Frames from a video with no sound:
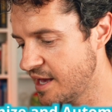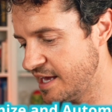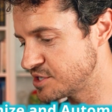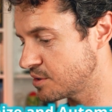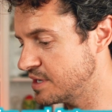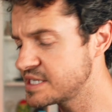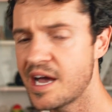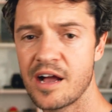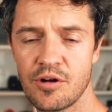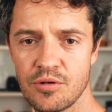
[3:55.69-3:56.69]
And so he's
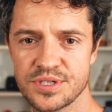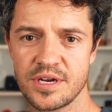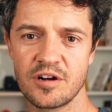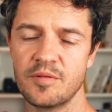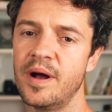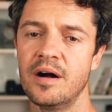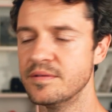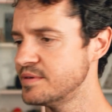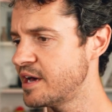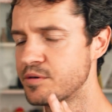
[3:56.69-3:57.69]
got goals here
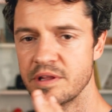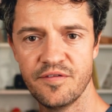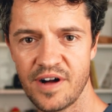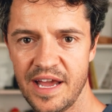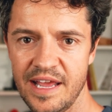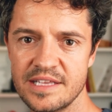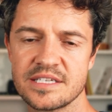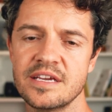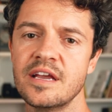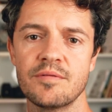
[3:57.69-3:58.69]
about not only financing,